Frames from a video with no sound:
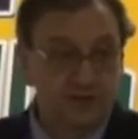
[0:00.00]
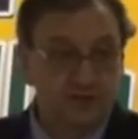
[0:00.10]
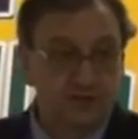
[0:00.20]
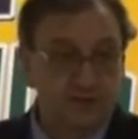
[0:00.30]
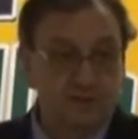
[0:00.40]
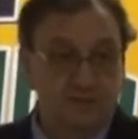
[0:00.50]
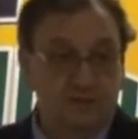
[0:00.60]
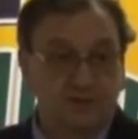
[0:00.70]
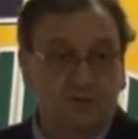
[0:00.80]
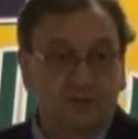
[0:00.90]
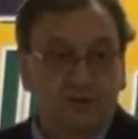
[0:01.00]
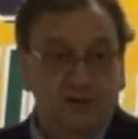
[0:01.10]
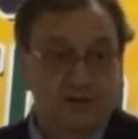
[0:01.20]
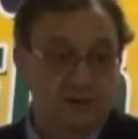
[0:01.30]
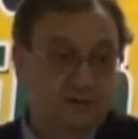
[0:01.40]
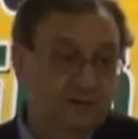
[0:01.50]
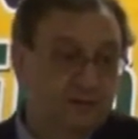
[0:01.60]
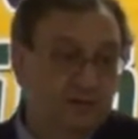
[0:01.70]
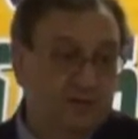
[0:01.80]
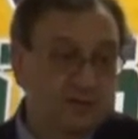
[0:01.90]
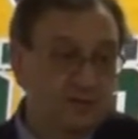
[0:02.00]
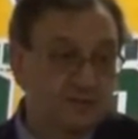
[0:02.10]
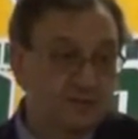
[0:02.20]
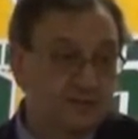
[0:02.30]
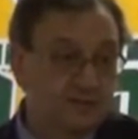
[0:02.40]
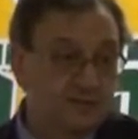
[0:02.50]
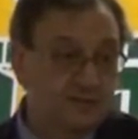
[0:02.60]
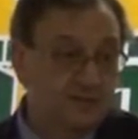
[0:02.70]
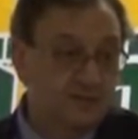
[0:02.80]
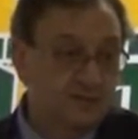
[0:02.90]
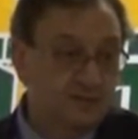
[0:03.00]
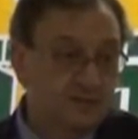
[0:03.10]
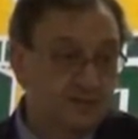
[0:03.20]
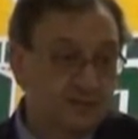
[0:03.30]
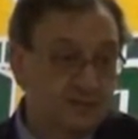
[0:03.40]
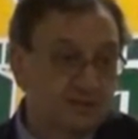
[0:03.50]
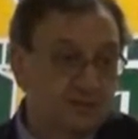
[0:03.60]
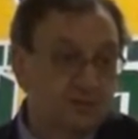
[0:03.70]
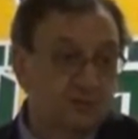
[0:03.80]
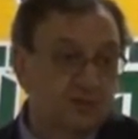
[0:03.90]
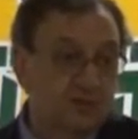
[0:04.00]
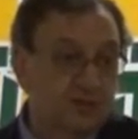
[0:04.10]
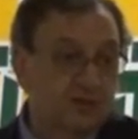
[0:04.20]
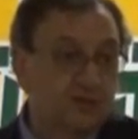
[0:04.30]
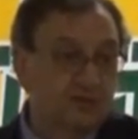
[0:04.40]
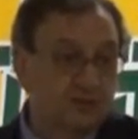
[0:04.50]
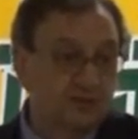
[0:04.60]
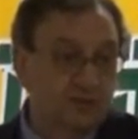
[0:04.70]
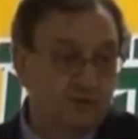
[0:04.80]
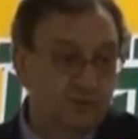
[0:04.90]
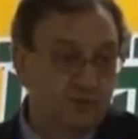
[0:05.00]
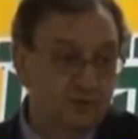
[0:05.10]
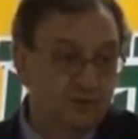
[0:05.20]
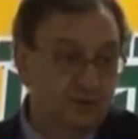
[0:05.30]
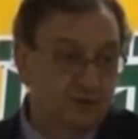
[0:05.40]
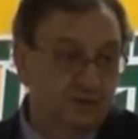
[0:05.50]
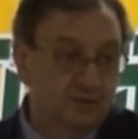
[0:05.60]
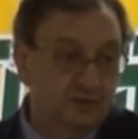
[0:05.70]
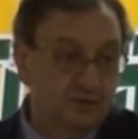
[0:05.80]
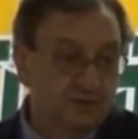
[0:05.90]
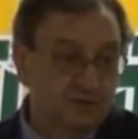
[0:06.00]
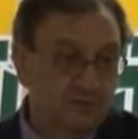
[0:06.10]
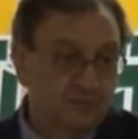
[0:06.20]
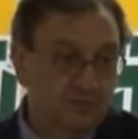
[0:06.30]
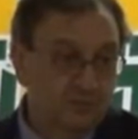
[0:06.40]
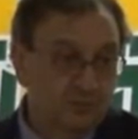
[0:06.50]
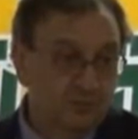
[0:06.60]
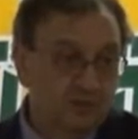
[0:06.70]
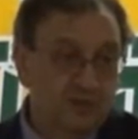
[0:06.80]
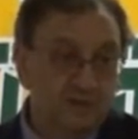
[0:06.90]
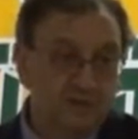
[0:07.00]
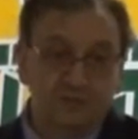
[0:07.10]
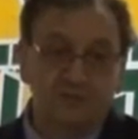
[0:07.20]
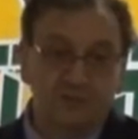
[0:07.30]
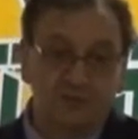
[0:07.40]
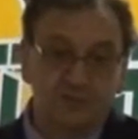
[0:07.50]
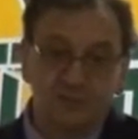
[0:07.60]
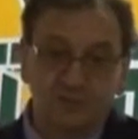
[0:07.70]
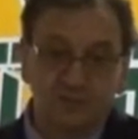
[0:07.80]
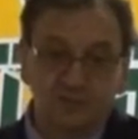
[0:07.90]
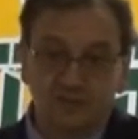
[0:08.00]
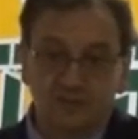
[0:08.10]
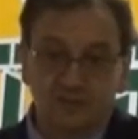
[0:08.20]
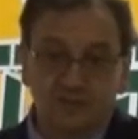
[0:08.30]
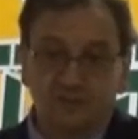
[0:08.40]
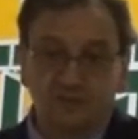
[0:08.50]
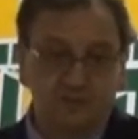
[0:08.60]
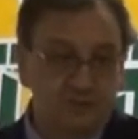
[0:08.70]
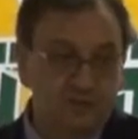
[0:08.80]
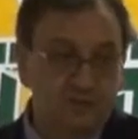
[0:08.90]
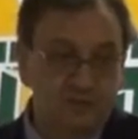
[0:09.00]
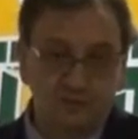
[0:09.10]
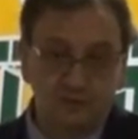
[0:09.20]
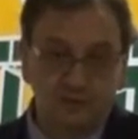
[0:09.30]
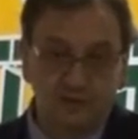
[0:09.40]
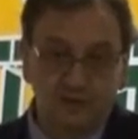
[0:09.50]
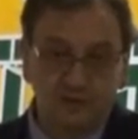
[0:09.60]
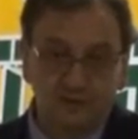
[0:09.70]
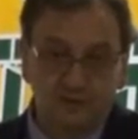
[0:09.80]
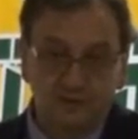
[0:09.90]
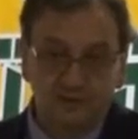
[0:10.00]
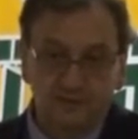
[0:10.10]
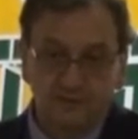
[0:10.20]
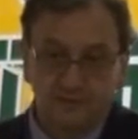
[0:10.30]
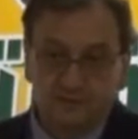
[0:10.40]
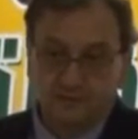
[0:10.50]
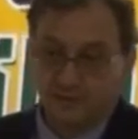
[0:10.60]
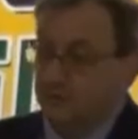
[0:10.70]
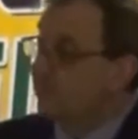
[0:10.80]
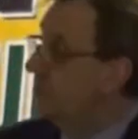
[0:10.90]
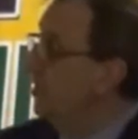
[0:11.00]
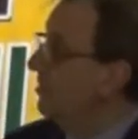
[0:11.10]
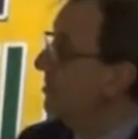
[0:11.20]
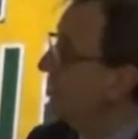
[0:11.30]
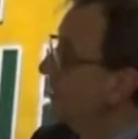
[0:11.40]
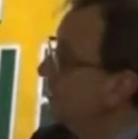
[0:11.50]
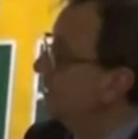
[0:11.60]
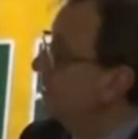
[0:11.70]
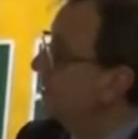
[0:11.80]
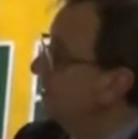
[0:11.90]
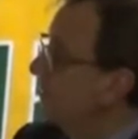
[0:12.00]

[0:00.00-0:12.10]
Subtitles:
And it's even in the United States, it's like almost $800 per day, whereas amphotericin B, it's around $50 per day. So tremendous increase in